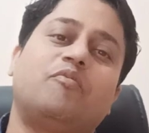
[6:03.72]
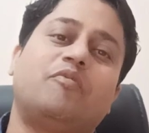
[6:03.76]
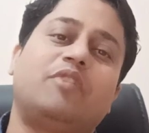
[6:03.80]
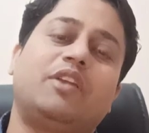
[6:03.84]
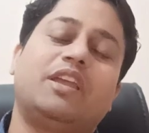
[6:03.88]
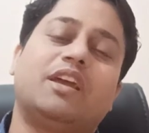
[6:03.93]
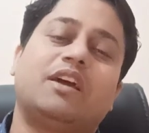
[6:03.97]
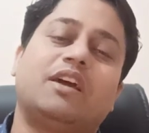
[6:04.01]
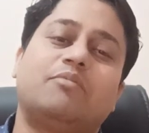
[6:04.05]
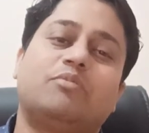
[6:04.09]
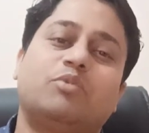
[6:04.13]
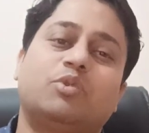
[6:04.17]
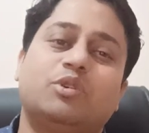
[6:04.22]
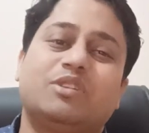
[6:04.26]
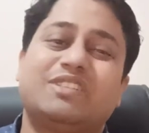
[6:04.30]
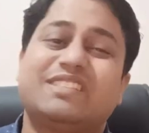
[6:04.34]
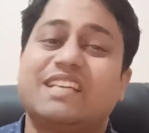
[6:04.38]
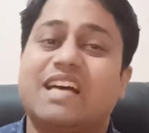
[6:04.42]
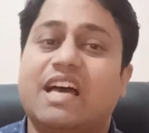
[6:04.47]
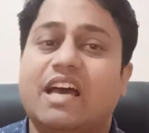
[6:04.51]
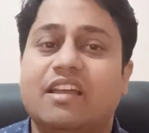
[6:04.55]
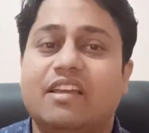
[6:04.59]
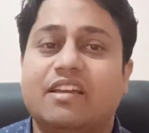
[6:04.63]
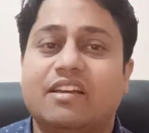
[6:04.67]
we are more
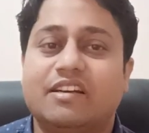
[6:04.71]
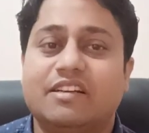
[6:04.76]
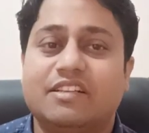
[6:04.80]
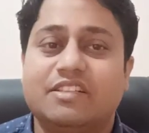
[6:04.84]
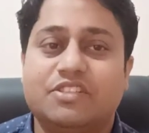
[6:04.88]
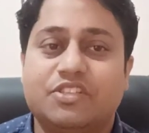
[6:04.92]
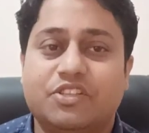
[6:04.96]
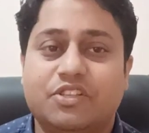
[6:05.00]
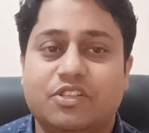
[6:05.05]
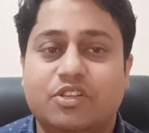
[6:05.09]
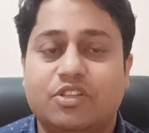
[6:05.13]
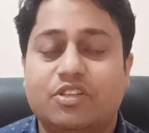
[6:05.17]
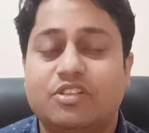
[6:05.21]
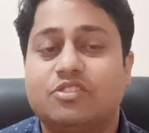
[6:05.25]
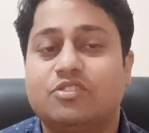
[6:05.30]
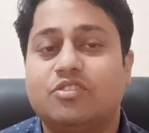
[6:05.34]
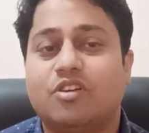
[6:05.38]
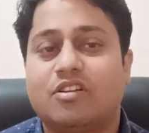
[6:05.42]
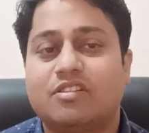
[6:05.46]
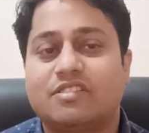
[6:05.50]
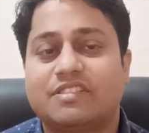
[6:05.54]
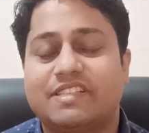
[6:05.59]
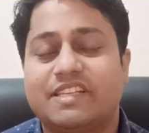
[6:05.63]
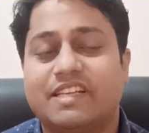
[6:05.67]
tired,
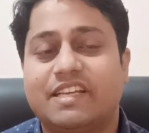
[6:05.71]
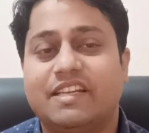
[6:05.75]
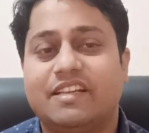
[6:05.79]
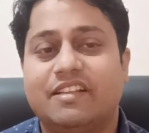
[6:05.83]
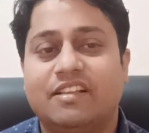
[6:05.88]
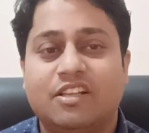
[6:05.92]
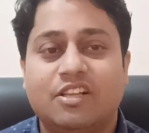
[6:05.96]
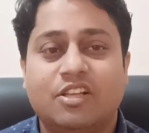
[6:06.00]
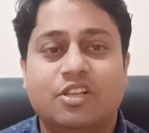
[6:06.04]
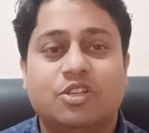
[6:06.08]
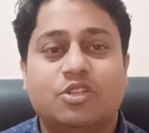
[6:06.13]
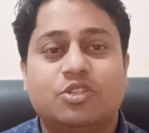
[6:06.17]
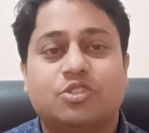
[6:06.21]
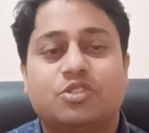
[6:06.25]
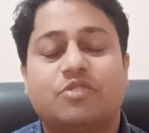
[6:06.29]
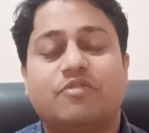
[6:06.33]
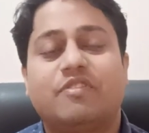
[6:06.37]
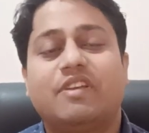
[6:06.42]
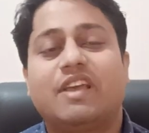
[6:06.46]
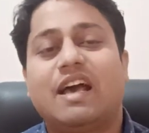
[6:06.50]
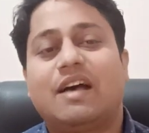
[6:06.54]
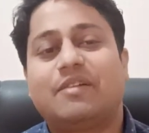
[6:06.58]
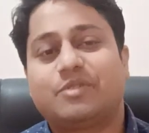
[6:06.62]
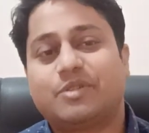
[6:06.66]
exhausted, so
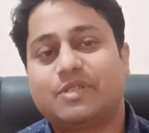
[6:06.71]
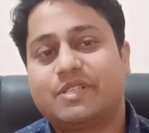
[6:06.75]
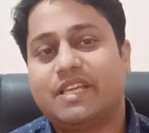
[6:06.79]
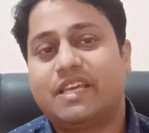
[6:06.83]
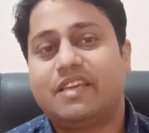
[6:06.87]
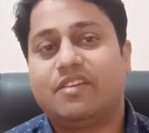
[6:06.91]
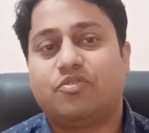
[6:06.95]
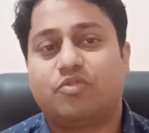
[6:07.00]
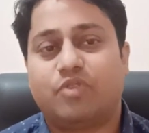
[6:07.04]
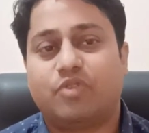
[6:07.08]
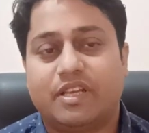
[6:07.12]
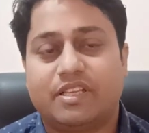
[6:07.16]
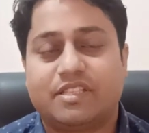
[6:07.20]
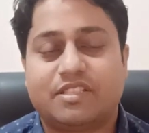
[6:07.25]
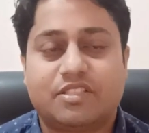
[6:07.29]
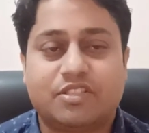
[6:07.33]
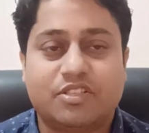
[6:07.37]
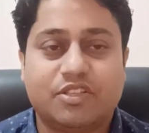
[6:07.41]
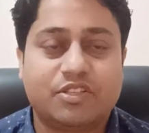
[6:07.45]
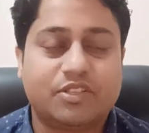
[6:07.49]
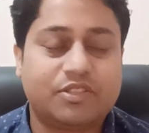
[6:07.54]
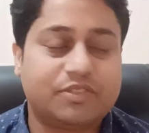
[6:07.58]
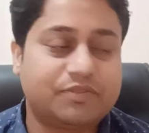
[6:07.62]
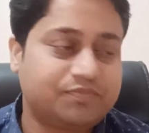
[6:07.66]
we have to take rest,